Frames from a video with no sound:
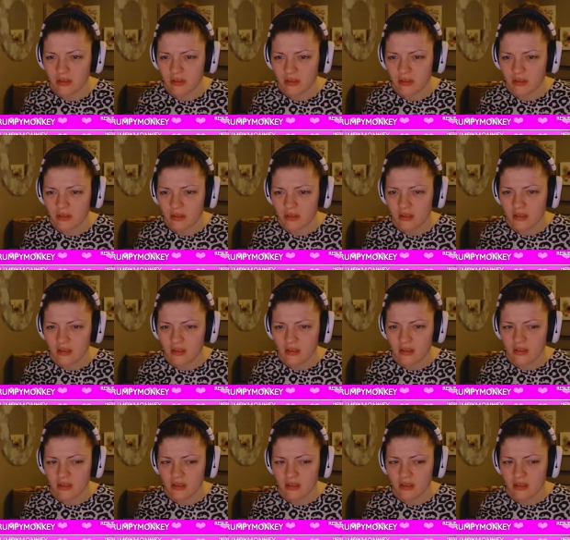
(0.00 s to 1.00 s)

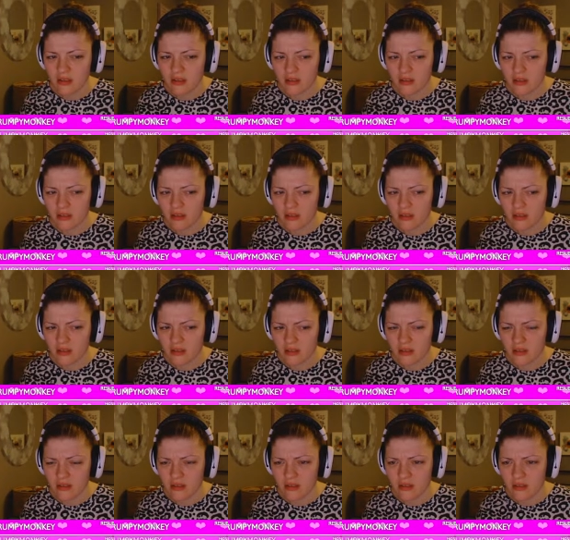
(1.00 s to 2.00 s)

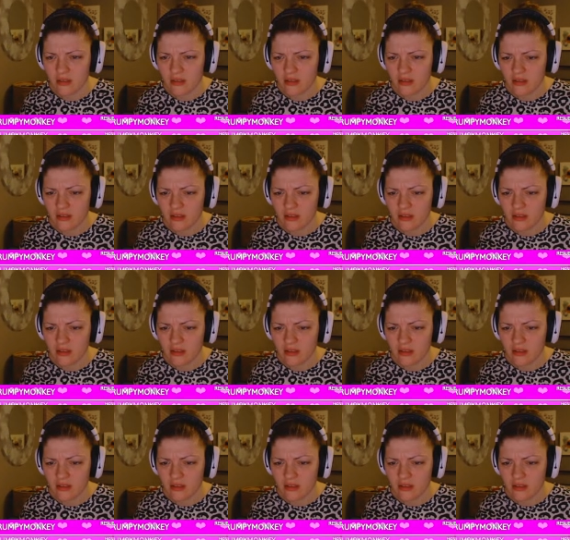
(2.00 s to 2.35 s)
No one is speaking in this clip.